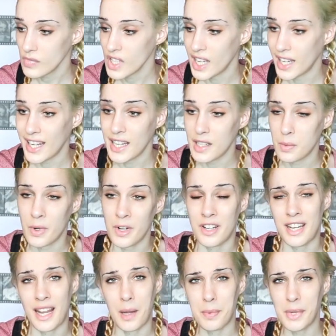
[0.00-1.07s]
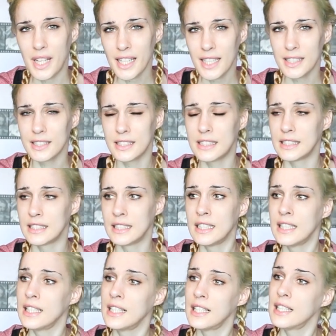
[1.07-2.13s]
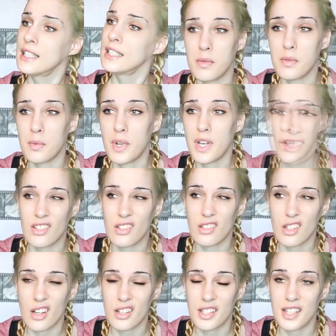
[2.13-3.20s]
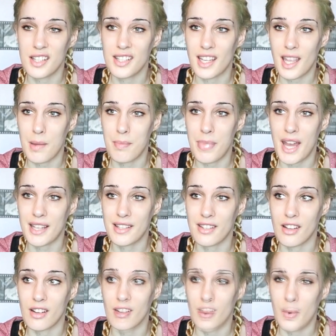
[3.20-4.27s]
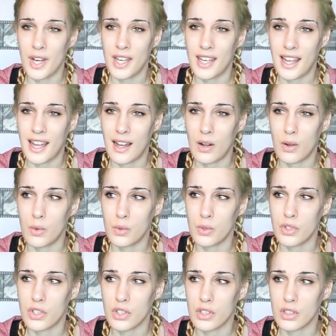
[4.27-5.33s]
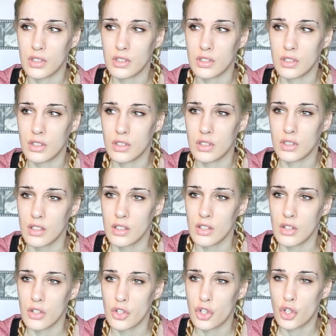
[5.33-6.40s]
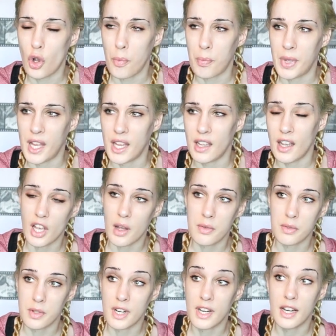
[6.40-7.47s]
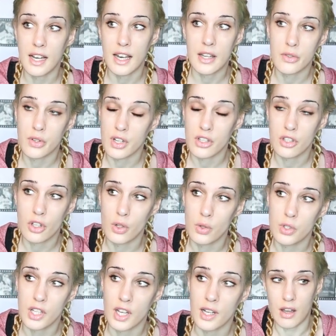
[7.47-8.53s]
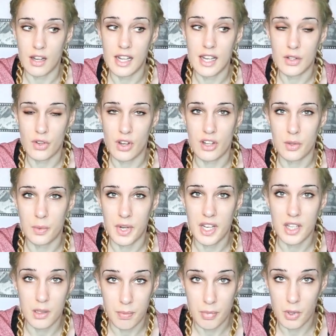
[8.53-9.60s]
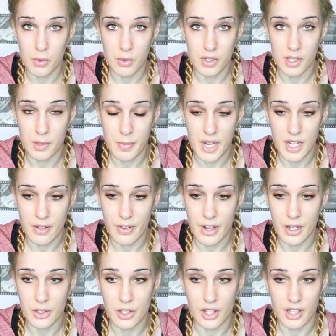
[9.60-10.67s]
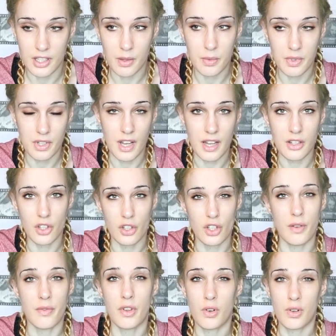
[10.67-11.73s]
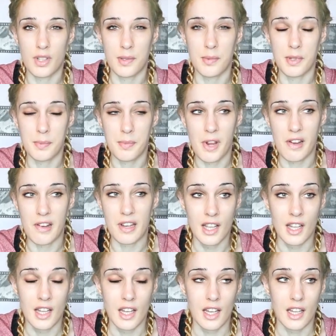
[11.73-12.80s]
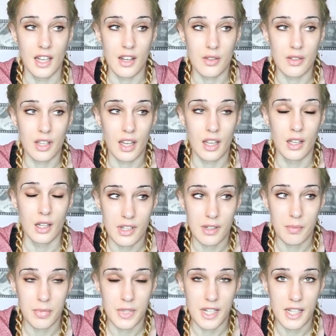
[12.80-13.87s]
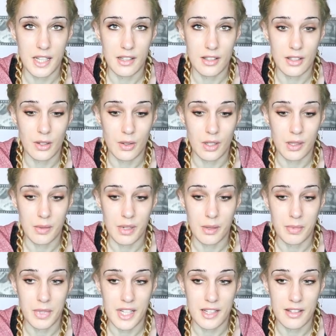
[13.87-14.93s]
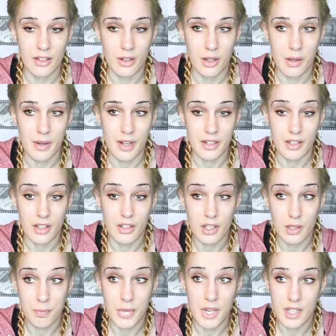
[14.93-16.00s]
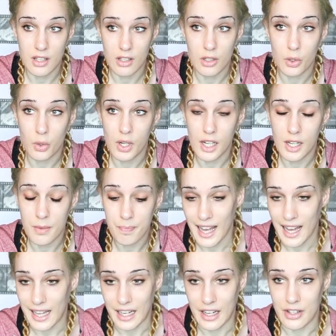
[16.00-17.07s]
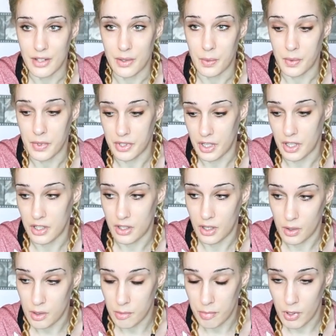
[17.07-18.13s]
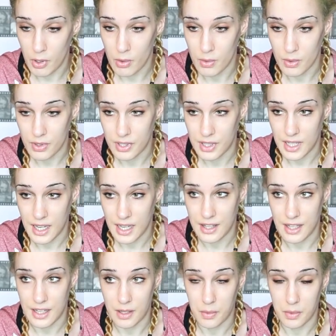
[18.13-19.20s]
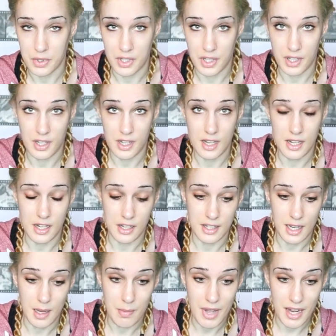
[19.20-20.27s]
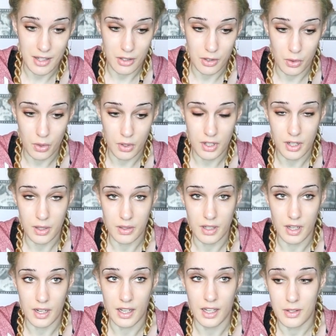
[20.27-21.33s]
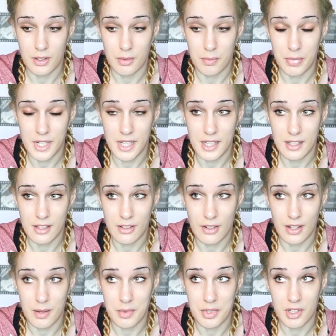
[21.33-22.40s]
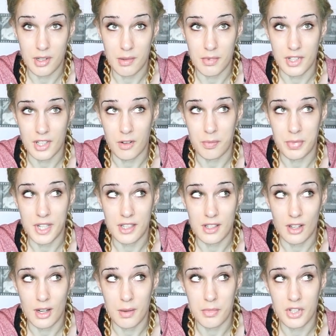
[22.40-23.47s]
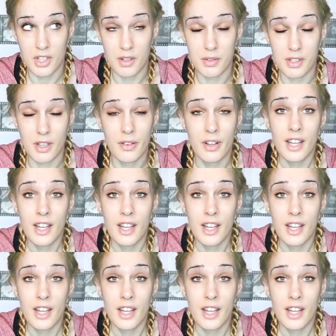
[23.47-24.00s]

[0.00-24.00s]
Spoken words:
And I had to wear a nappy. When it was starting to get better, I went out shopping. I was in an electric scooter. I literally just went into Boots to spend a voucher because it was like just over the Christmas period. And I was like, please don't come out, please don't come out. Because I'd just been to the toilet and I just was going to go to Boots. And then I needed to get back to the toilet. And I was like, please don't let me shit myself. Please don't let me shit myself.